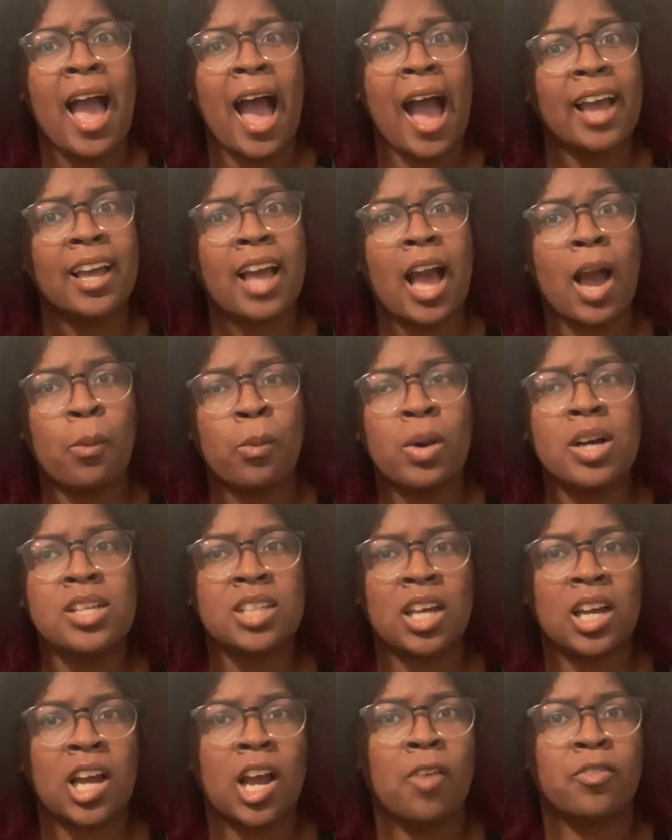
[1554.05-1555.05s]
I was
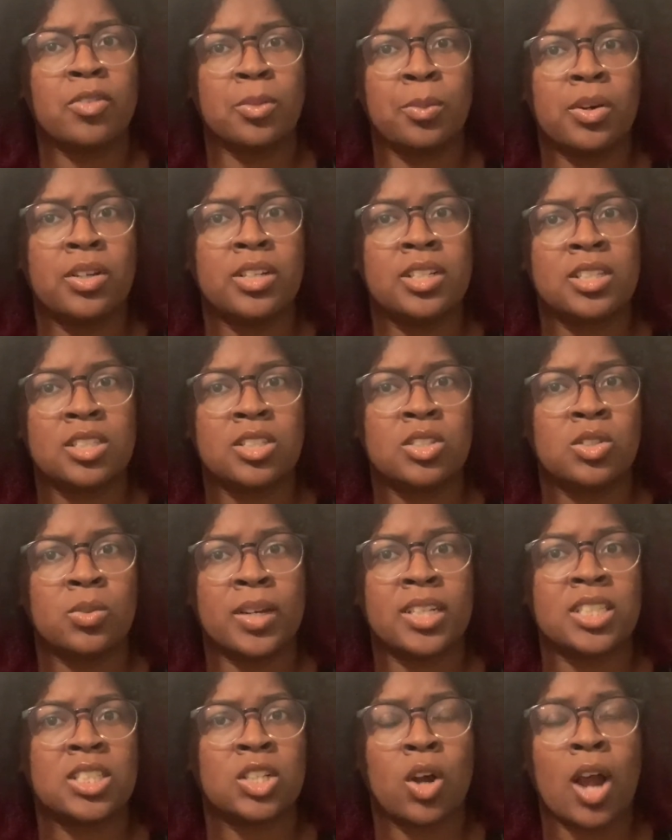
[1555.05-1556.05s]
uncomfortable in this
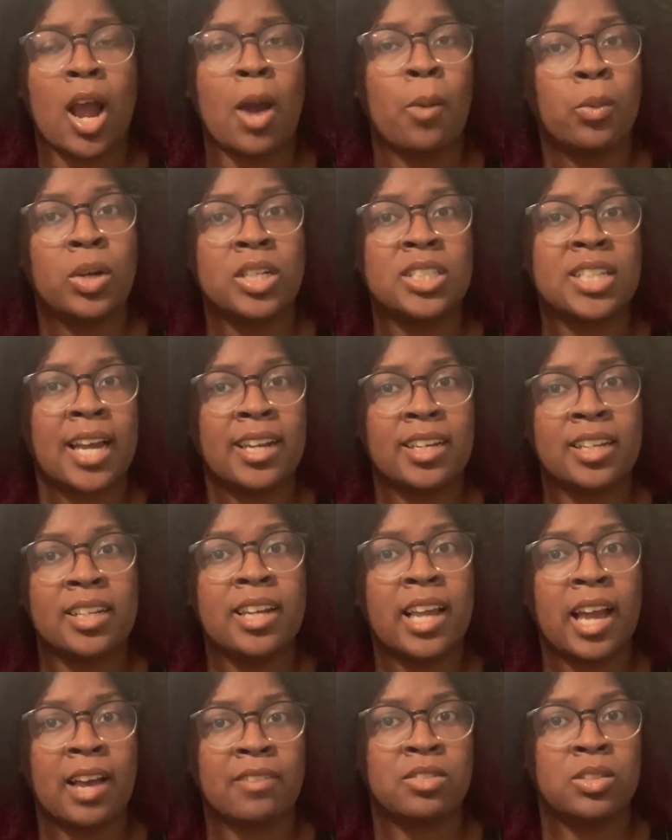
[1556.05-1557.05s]
situation, or I wish I
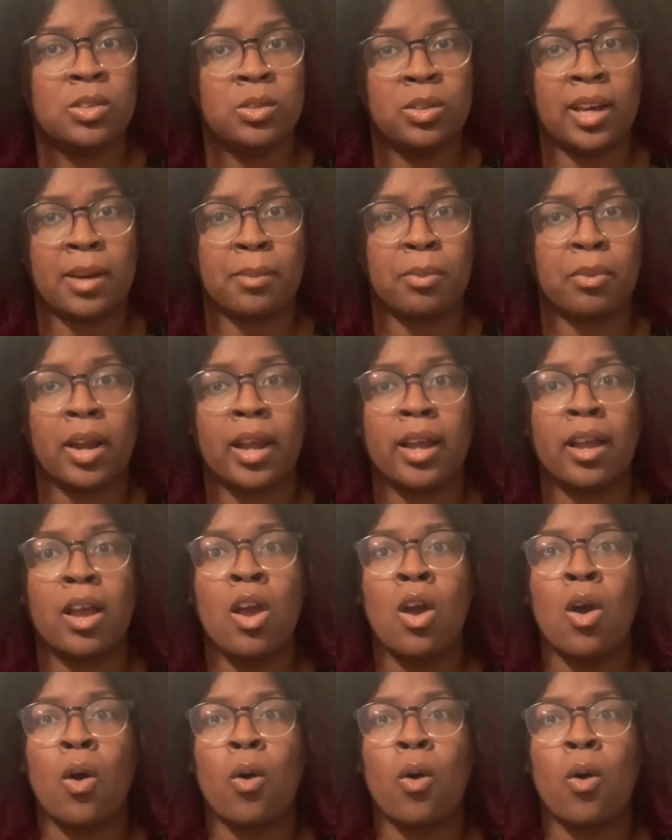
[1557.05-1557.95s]
didn't have to do that prank,